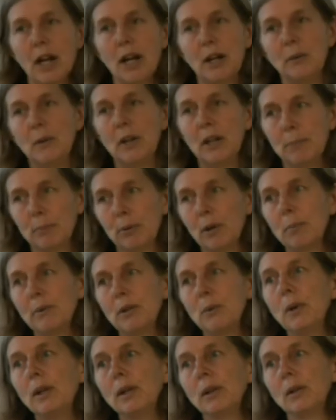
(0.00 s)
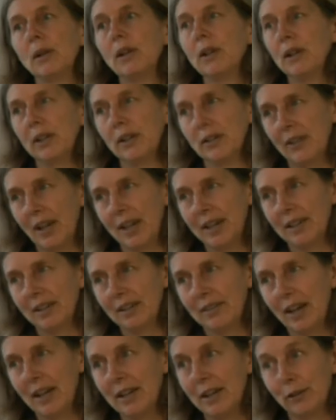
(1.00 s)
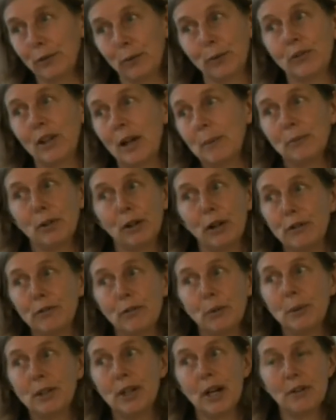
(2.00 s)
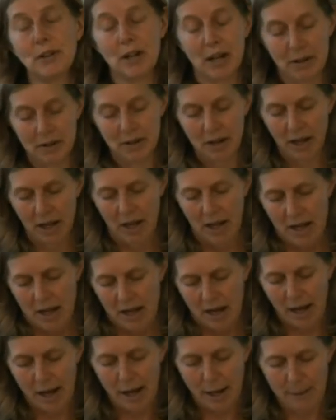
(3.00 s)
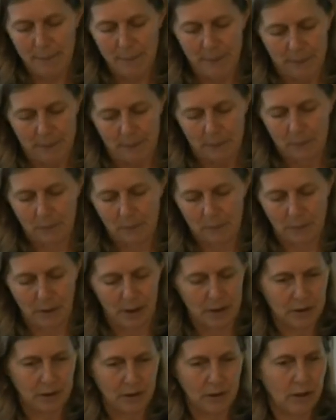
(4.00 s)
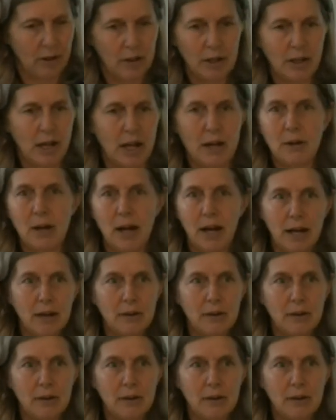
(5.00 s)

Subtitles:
know, it probably will take this receptor over, we don't know. But, you know,